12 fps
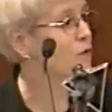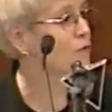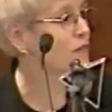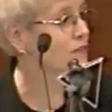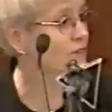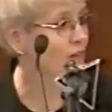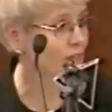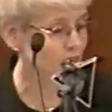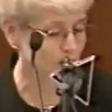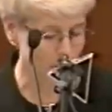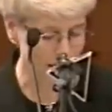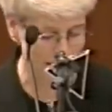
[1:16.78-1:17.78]

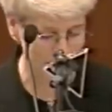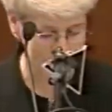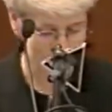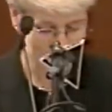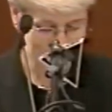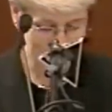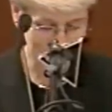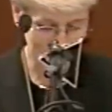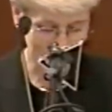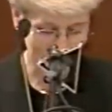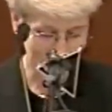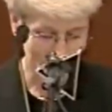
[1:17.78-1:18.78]
Renaissance man.
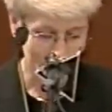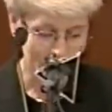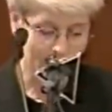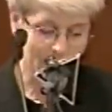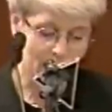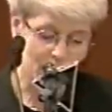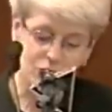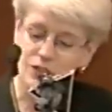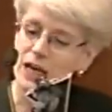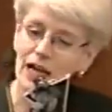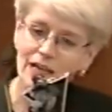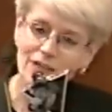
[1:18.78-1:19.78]
Ingo's
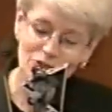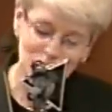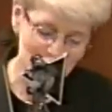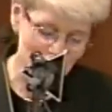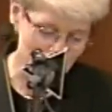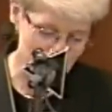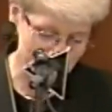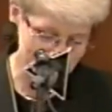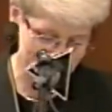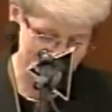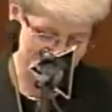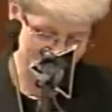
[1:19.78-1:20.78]
talents are
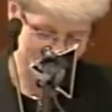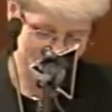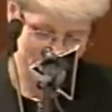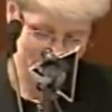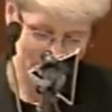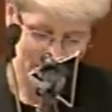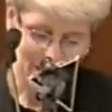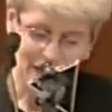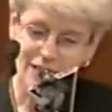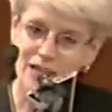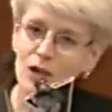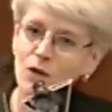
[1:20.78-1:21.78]
comprehensive.
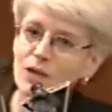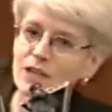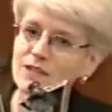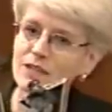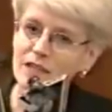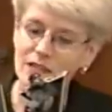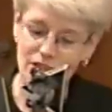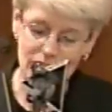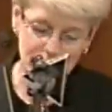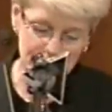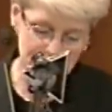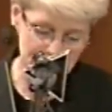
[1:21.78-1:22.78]
Not only is he a
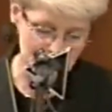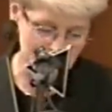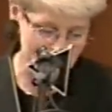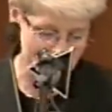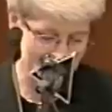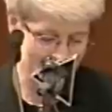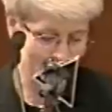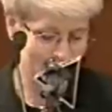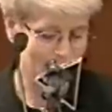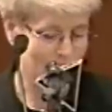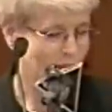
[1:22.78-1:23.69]
gifted scientist,